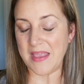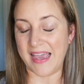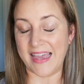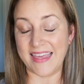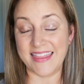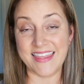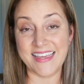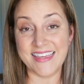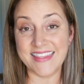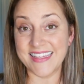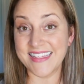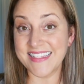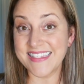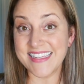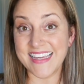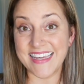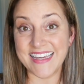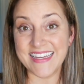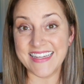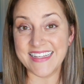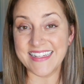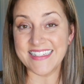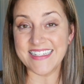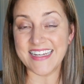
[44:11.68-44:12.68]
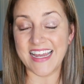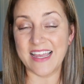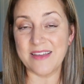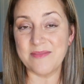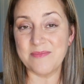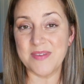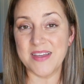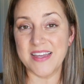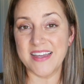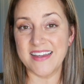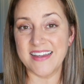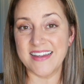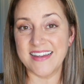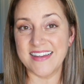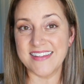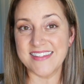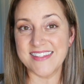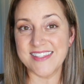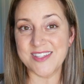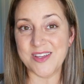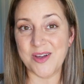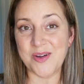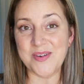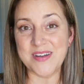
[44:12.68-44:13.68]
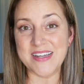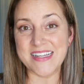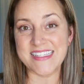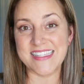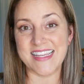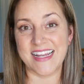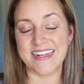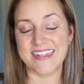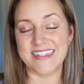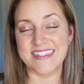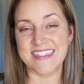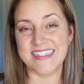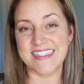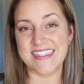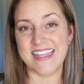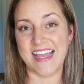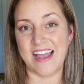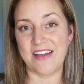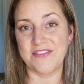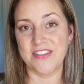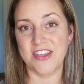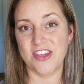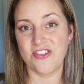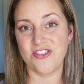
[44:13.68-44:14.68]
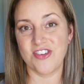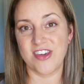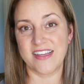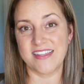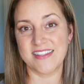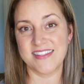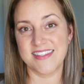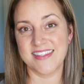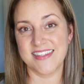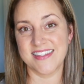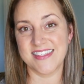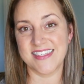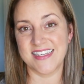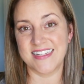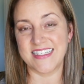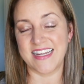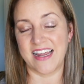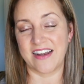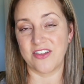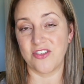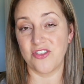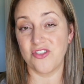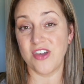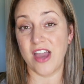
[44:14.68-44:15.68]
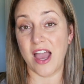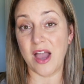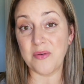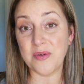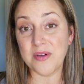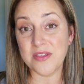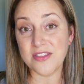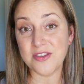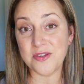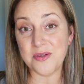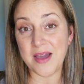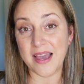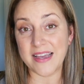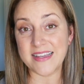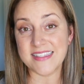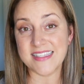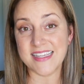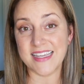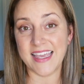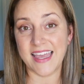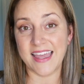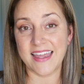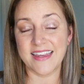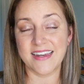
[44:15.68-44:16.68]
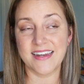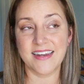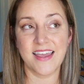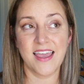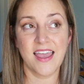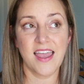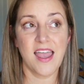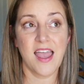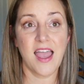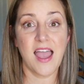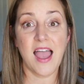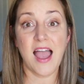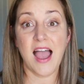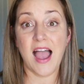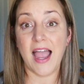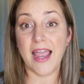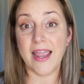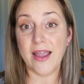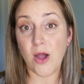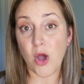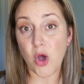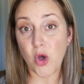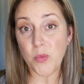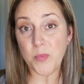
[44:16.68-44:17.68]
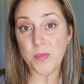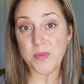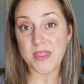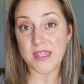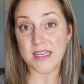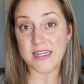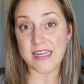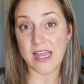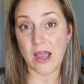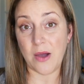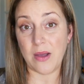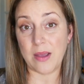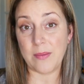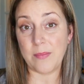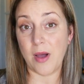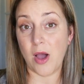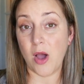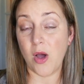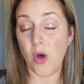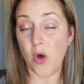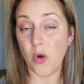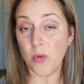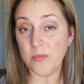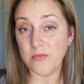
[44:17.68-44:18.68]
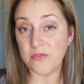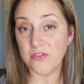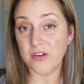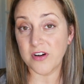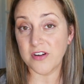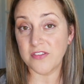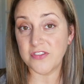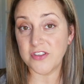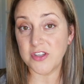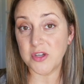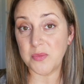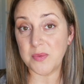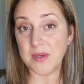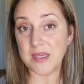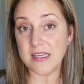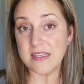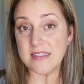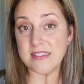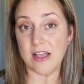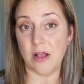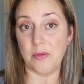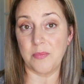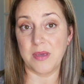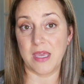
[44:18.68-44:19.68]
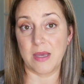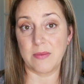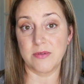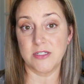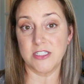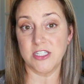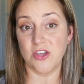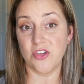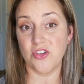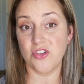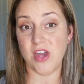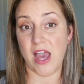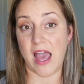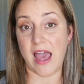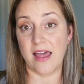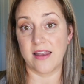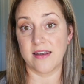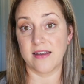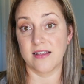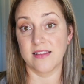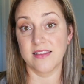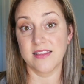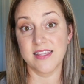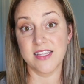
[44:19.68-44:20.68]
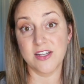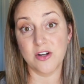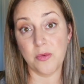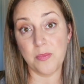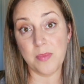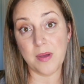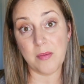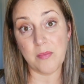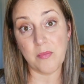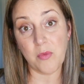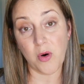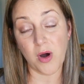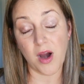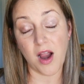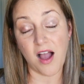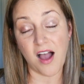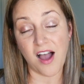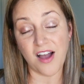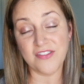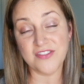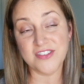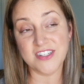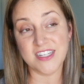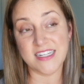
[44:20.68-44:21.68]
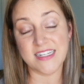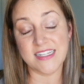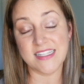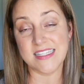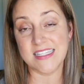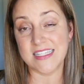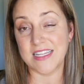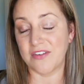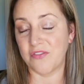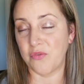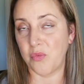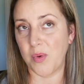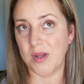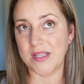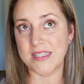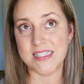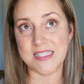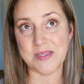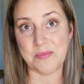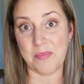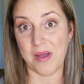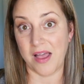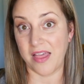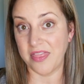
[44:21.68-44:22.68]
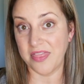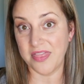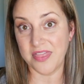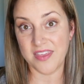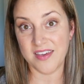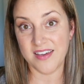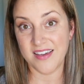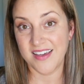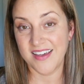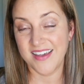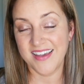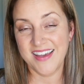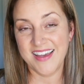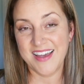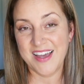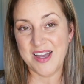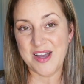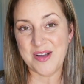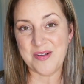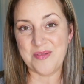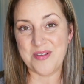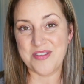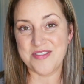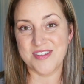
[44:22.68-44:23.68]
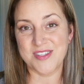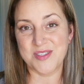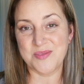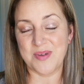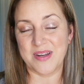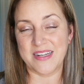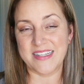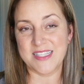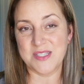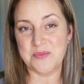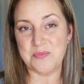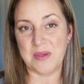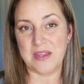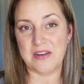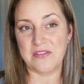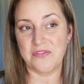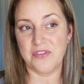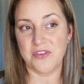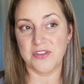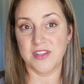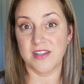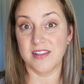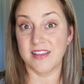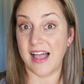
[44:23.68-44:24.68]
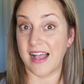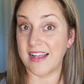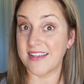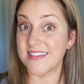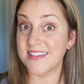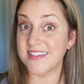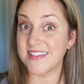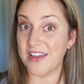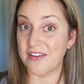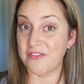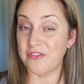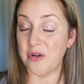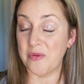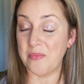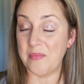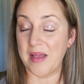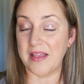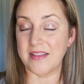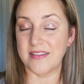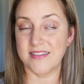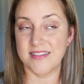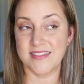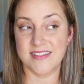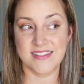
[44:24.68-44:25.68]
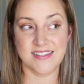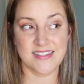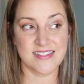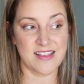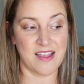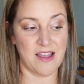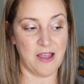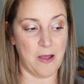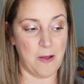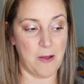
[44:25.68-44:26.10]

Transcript: think that's it. I'm so excited to have this chance to sit down and chat with you guys again. I hope that now I'm home for a few weeks, I'll be able to chat a little bit more often instead of once a month, which is what it's been for the last several months.